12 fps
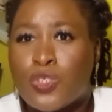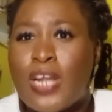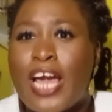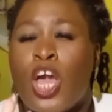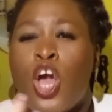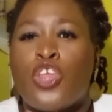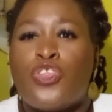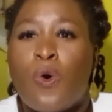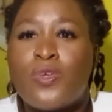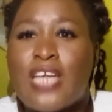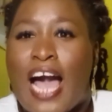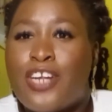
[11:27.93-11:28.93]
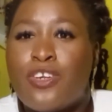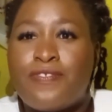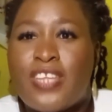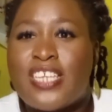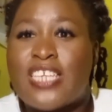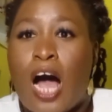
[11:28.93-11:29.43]
So like those kind
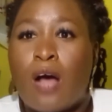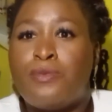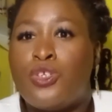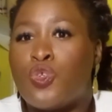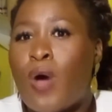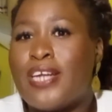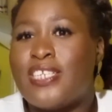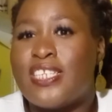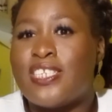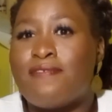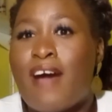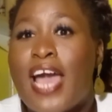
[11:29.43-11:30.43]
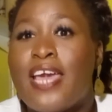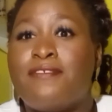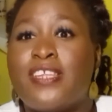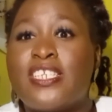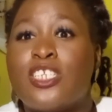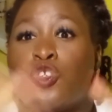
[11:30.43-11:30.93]
of things help you to identify
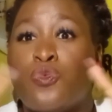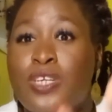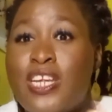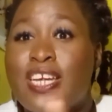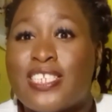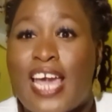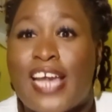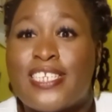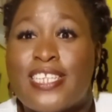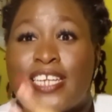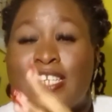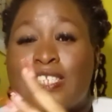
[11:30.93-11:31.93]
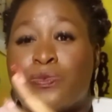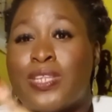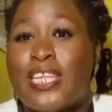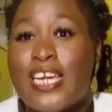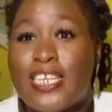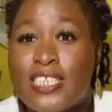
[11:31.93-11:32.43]
if this is really a taxi that is
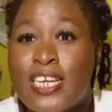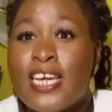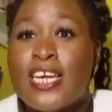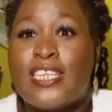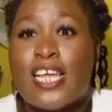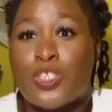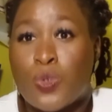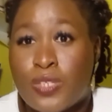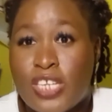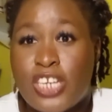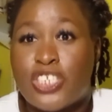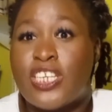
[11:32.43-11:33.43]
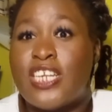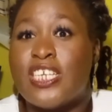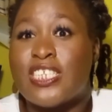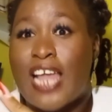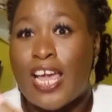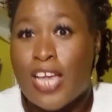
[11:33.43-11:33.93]
within the association
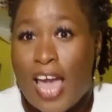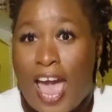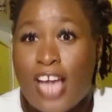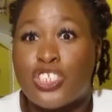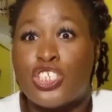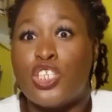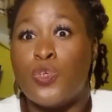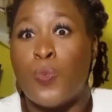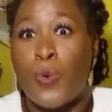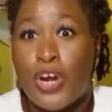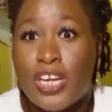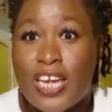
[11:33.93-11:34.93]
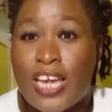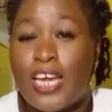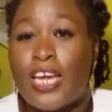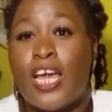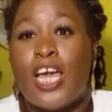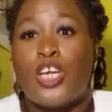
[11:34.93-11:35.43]
and is like actually
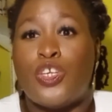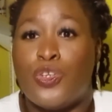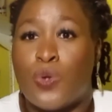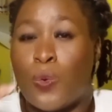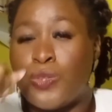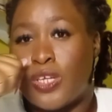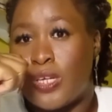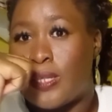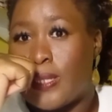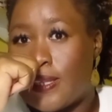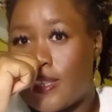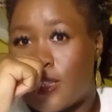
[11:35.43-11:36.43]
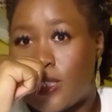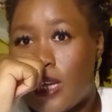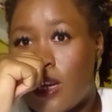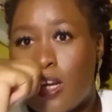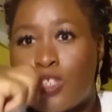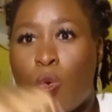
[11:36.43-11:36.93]
working, you know, the
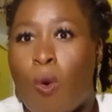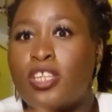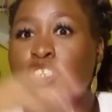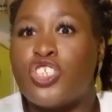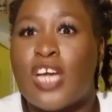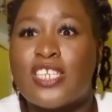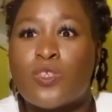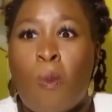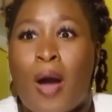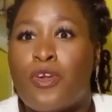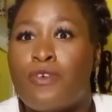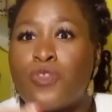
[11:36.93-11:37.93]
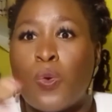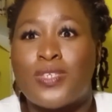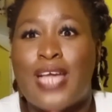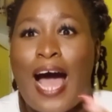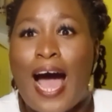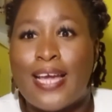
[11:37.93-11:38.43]
circuit, or it's just one of
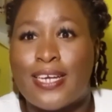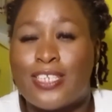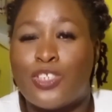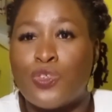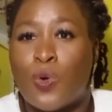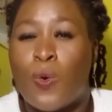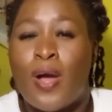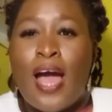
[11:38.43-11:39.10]
those hired, you know,